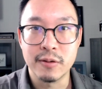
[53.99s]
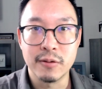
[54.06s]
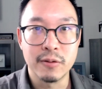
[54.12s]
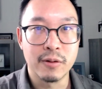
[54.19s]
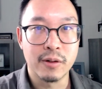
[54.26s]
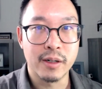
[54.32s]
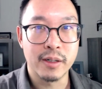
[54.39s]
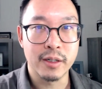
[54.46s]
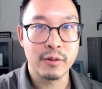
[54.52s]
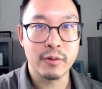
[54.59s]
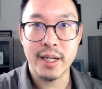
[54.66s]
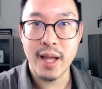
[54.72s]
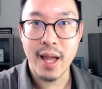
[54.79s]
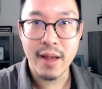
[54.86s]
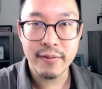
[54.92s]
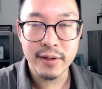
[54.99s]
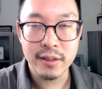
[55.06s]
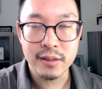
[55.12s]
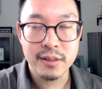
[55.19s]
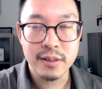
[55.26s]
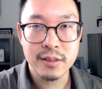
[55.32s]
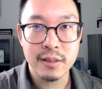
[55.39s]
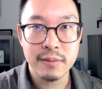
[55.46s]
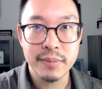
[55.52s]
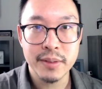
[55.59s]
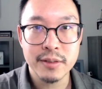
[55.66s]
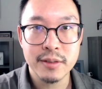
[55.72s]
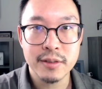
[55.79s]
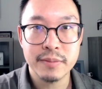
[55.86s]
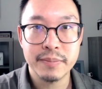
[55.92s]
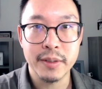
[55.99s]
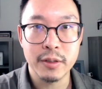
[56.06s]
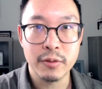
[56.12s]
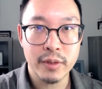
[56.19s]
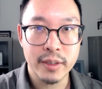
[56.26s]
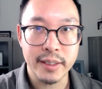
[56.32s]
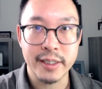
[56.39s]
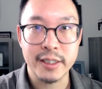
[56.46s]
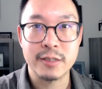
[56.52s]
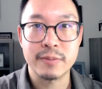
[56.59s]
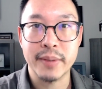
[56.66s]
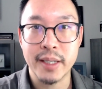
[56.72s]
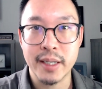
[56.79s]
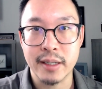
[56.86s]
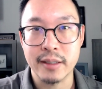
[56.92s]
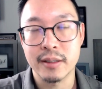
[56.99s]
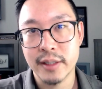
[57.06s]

or you already have an existing business, but you want to expand.